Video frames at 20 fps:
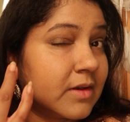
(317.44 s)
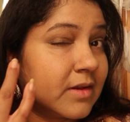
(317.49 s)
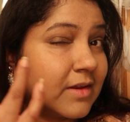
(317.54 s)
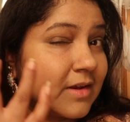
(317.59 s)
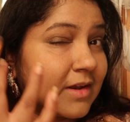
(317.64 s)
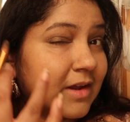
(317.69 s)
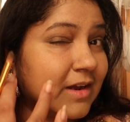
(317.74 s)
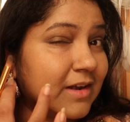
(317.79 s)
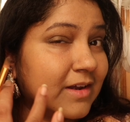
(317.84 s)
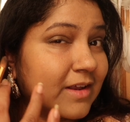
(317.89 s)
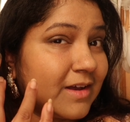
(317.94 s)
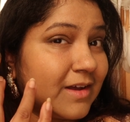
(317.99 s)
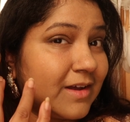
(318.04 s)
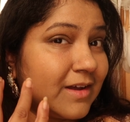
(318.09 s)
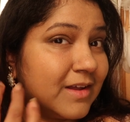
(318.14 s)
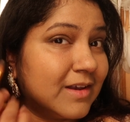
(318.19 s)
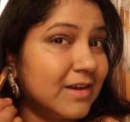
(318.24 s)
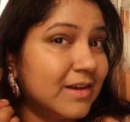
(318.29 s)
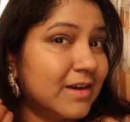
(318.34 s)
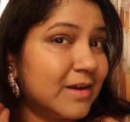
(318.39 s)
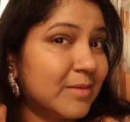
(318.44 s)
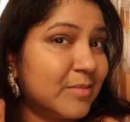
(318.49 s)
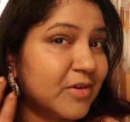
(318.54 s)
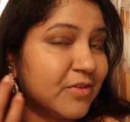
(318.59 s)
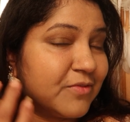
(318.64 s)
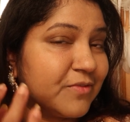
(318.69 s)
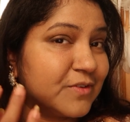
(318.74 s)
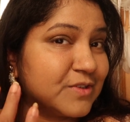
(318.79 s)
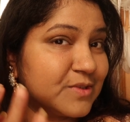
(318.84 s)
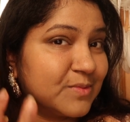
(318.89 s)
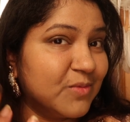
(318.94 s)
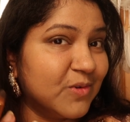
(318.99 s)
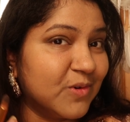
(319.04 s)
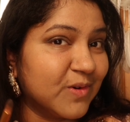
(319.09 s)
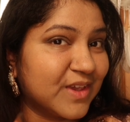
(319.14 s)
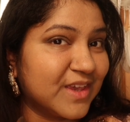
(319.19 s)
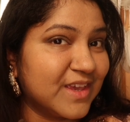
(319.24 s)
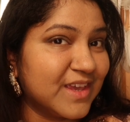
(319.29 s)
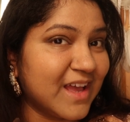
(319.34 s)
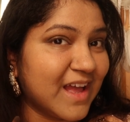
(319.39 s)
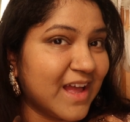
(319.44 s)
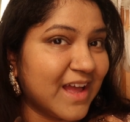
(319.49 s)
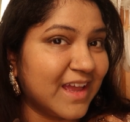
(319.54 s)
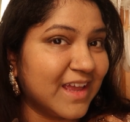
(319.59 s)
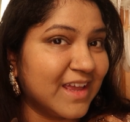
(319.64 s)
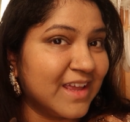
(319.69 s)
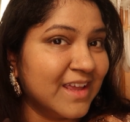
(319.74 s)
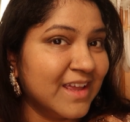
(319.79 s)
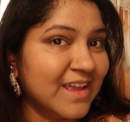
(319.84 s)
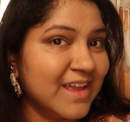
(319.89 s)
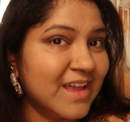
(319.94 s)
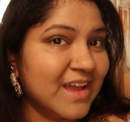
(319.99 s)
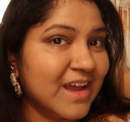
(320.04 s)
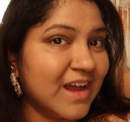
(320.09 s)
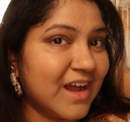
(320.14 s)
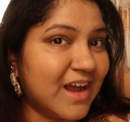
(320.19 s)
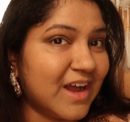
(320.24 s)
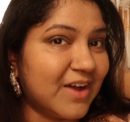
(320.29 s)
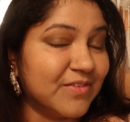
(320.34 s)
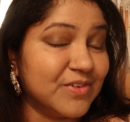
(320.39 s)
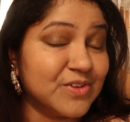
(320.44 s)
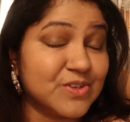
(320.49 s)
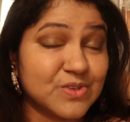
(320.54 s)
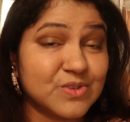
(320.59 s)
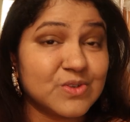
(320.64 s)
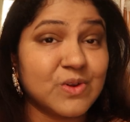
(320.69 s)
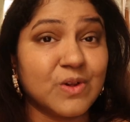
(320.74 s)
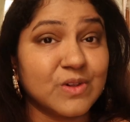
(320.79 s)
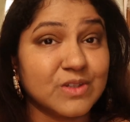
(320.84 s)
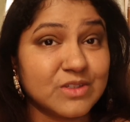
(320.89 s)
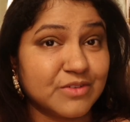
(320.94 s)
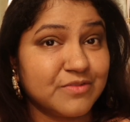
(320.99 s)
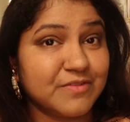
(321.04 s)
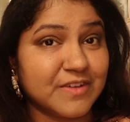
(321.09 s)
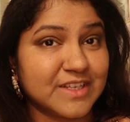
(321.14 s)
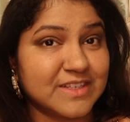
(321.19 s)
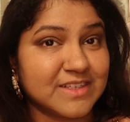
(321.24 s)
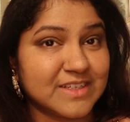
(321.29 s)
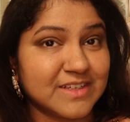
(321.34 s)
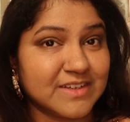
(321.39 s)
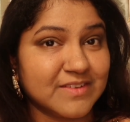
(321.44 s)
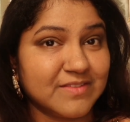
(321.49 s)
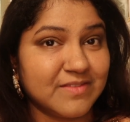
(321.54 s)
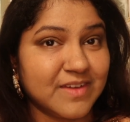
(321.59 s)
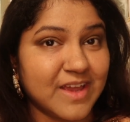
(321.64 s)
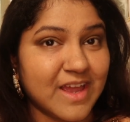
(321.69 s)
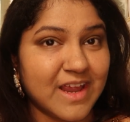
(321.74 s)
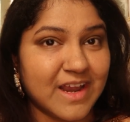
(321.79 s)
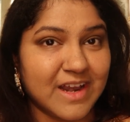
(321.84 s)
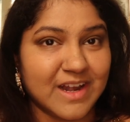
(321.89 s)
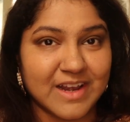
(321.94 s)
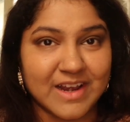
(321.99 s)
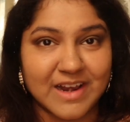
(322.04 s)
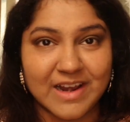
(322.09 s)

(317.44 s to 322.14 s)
can create a little bit of a smoky eye, which is also festive and